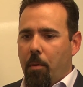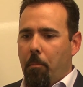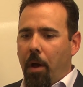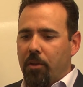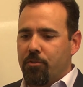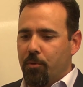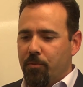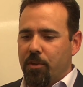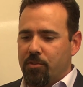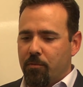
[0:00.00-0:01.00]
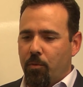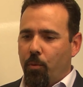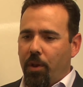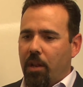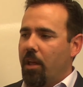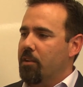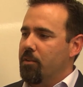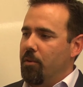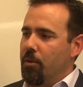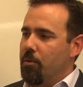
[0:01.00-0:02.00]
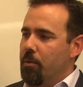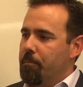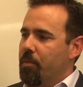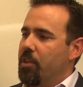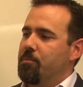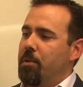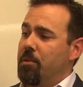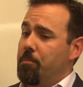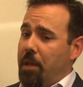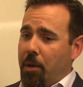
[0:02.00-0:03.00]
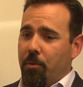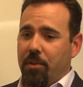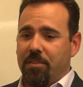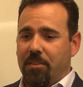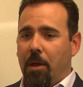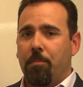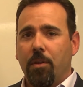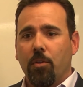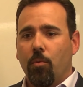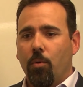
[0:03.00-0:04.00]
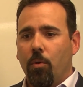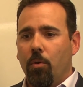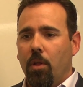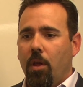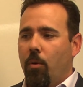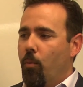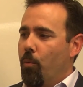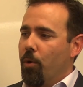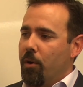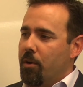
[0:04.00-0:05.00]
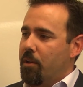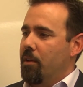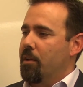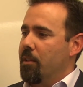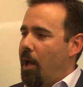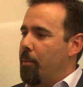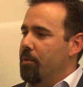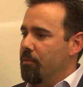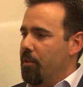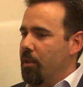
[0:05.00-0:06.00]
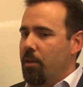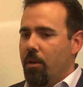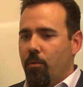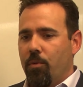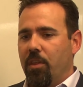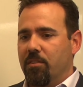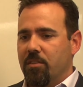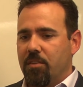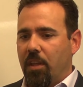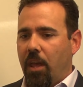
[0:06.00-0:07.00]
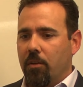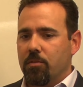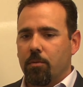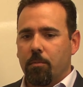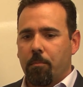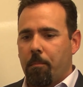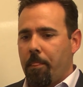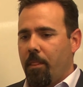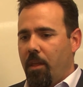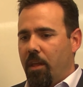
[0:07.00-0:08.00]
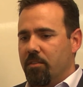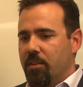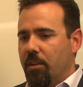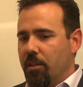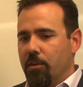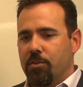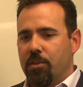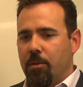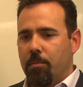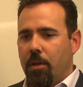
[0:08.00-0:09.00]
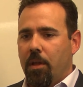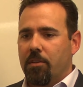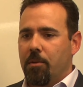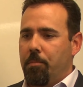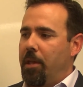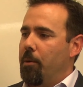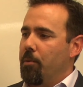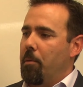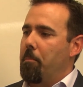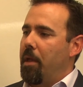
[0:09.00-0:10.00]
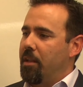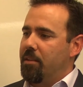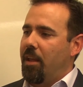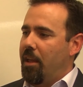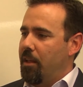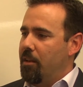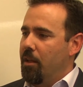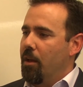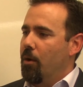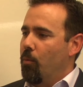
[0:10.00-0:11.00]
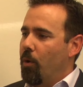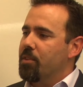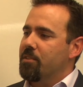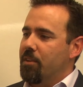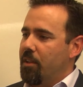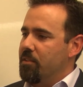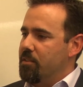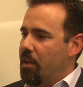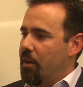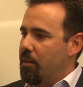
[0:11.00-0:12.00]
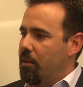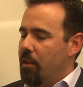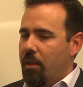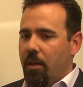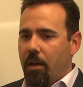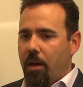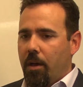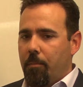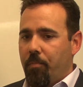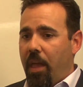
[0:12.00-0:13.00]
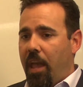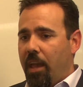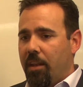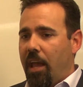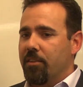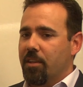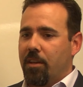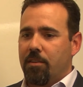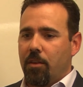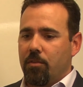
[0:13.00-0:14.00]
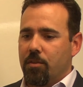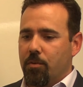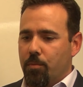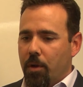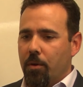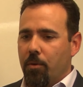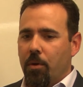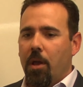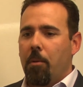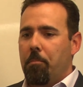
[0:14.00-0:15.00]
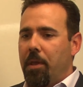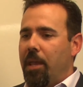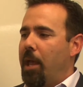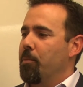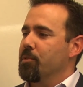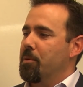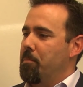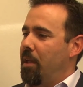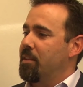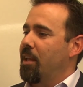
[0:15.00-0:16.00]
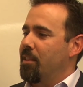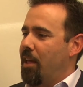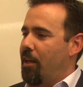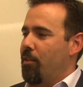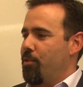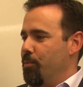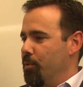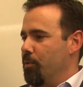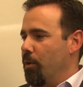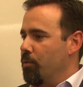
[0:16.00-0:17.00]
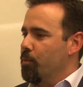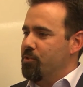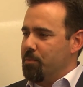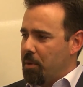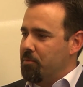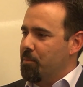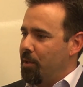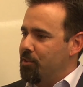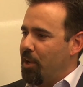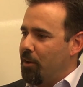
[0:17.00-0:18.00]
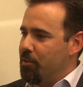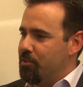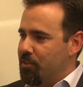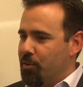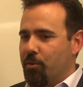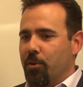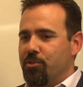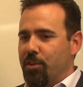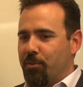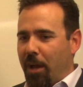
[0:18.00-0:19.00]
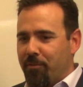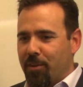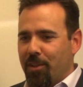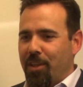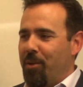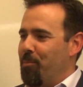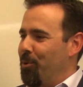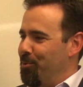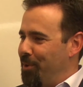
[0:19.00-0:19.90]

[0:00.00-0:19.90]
My true vision for what I like to do is be able to step into the role, work collaboratively with the existing council and city leadership to be able to maintain what the city has done. And as it continues to grow, be able to maintain that through growth, which sometimes can be a challenge as you grow geographically and more